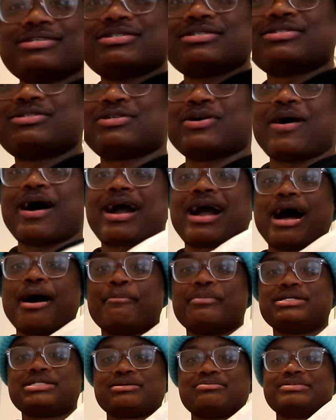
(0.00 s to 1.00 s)
So I
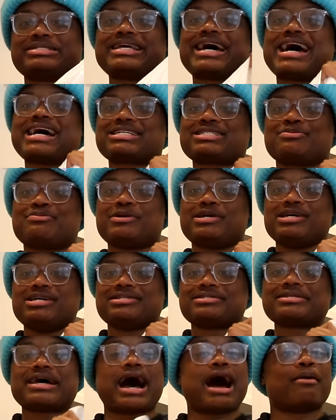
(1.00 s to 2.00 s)
got me some
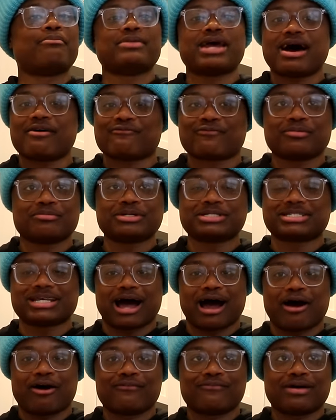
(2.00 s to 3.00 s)
Zaxby's. I'm not from the
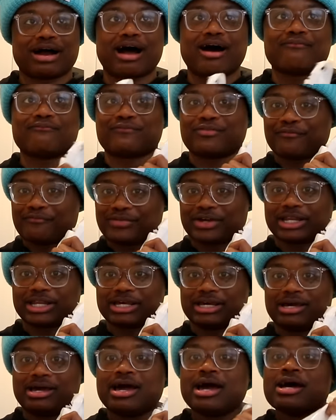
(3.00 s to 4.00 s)
South, I'm from
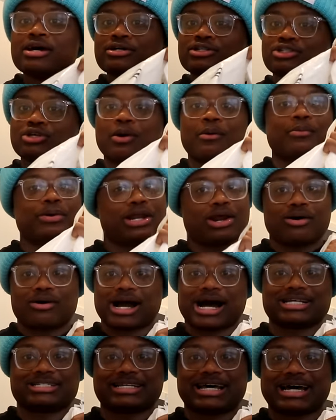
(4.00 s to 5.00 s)
Philly. So we
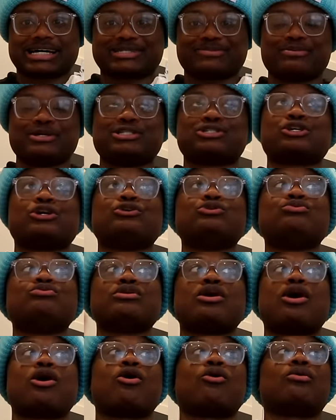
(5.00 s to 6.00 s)
don't got Zaxby's, so you
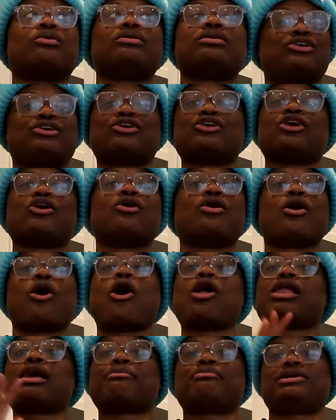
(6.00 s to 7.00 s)
know. Girl,
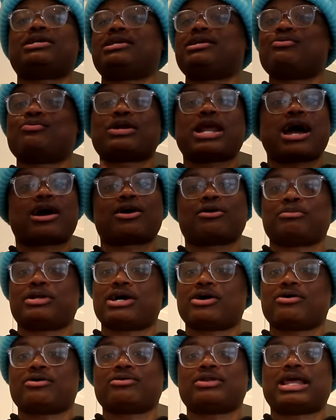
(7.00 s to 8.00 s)
all I be eating when I come
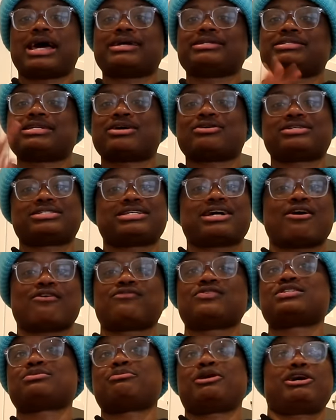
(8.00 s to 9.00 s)
down, like down the
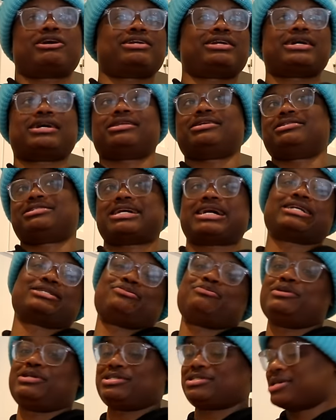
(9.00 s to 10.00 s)
South, is American Deli
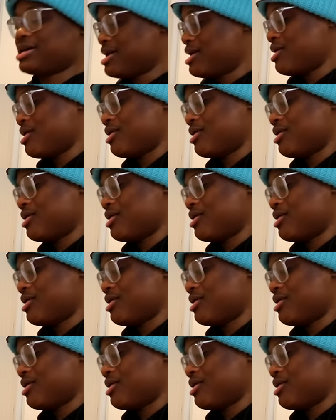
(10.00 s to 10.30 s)
Zaxby's.